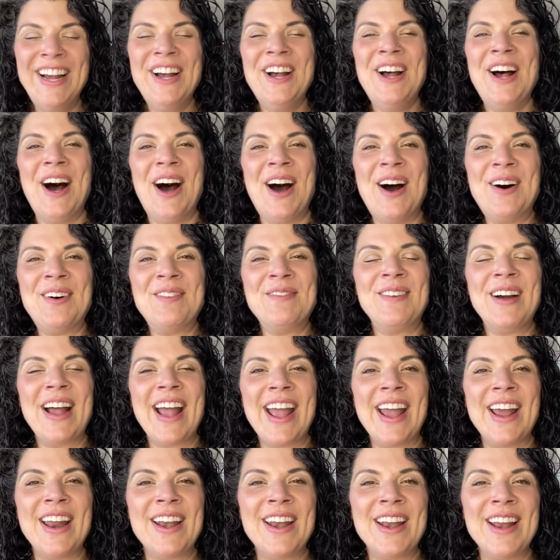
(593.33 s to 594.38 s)

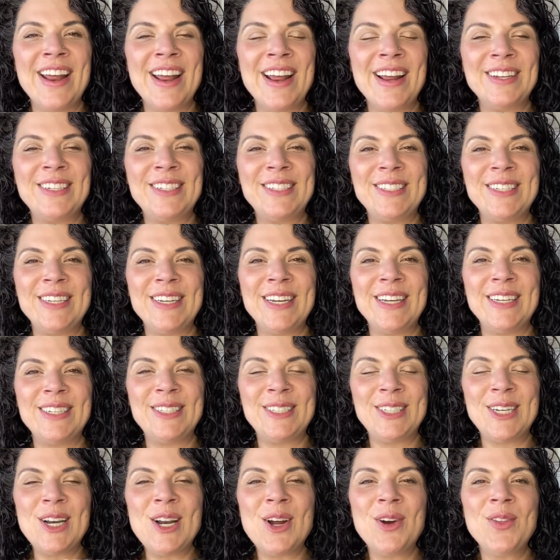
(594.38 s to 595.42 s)
And is
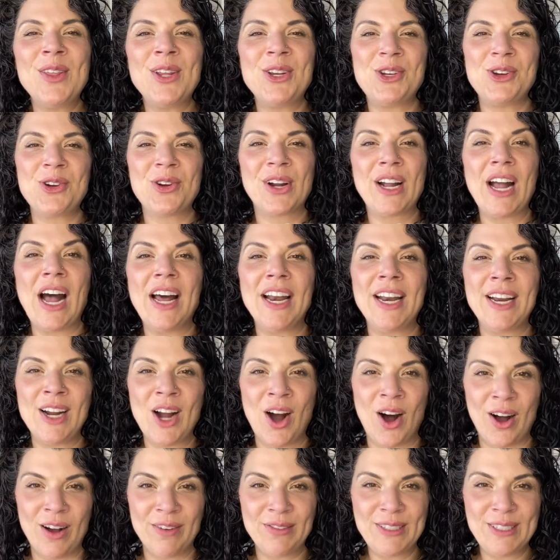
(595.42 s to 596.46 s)
to know that you're cutting
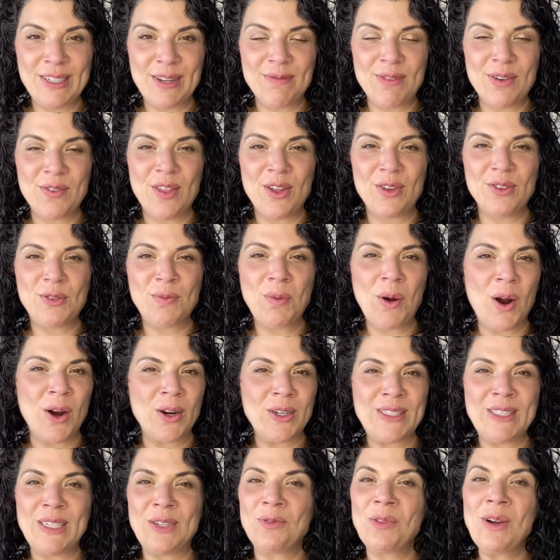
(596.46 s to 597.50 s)
off some of those
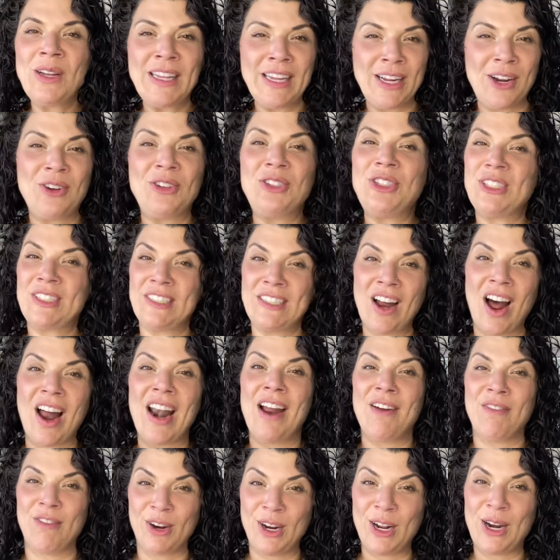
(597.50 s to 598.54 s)
parts that really are just
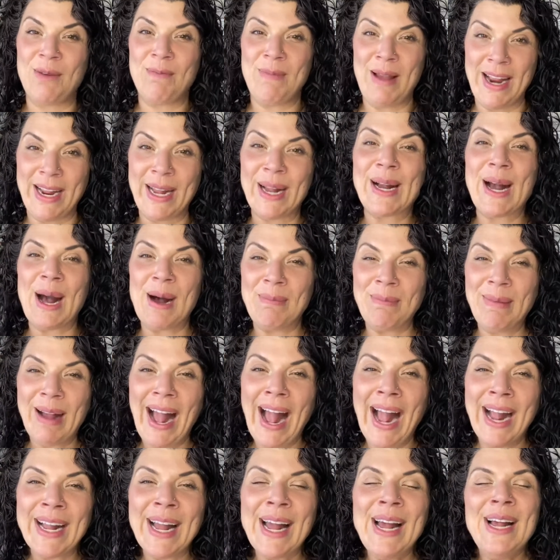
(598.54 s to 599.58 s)
not ever going to make a
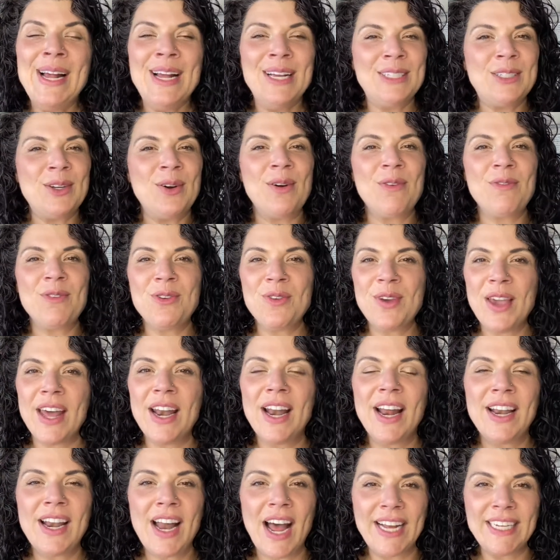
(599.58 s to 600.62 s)
comeback. So if you
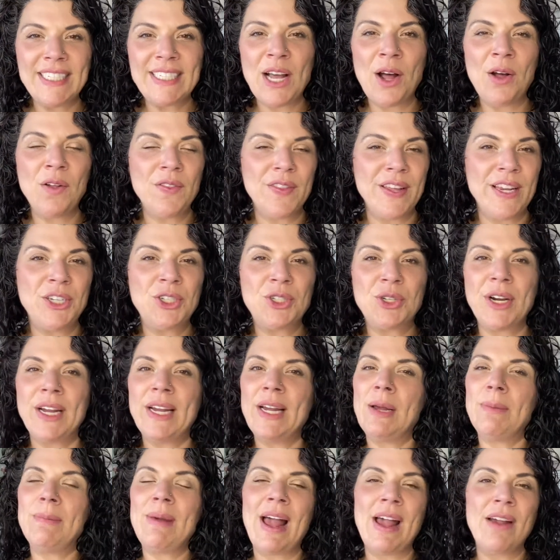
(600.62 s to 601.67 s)
get a nice healthy
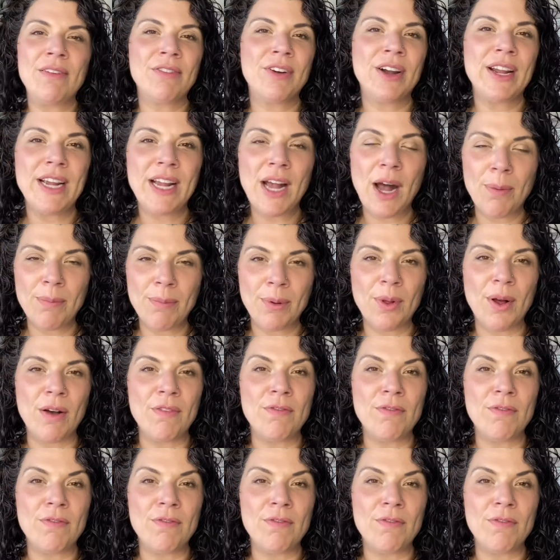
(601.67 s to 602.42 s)
trim every couple of